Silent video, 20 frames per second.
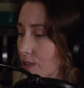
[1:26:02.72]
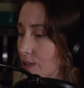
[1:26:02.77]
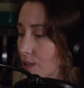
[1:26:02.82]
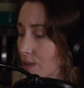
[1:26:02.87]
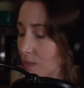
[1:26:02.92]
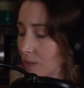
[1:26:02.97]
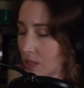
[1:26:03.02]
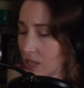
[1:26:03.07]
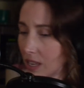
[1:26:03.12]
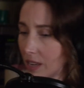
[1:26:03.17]

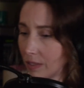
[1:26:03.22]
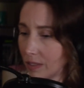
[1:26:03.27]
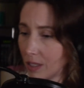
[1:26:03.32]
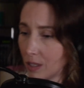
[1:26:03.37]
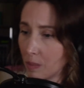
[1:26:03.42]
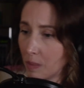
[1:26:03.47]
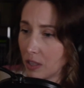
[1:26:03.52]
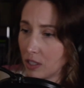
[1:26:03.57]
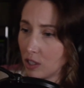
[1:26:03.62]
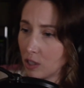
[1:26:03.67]
themselves
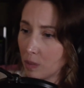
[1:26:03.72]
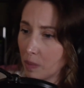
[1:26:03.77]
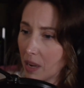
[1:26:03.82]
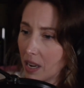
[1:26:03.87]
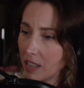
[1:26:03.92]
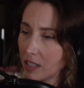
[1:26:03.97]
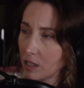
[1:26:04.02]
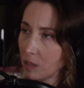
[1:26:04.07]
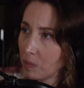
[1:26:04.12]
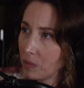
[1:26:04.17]
as much as
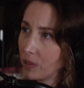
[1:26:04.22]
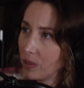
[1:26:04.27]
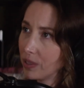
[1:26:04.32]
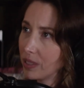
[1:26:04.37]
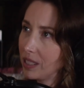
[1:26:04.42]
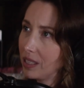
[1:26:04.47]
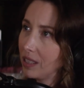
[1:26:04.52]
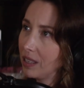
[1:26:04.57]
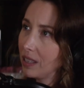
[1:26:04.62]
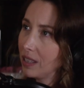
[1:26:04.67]
possible
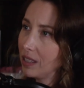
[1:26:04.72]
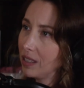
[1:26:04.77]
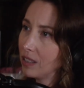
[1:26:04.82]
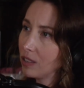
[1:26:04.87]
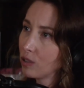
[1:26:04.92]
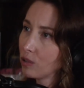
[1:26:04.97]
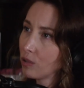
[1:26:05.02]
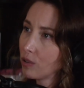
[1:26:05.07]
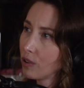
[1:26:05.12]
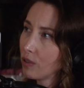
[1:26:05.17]
in a
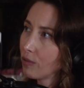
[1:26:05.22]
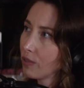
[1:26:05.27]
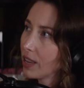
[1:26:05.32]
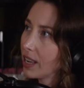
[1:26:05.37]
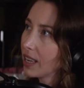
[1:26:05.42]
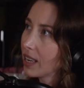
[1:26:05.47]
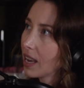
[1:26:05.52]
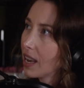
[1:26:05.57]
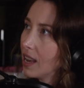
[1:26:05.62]
sort of like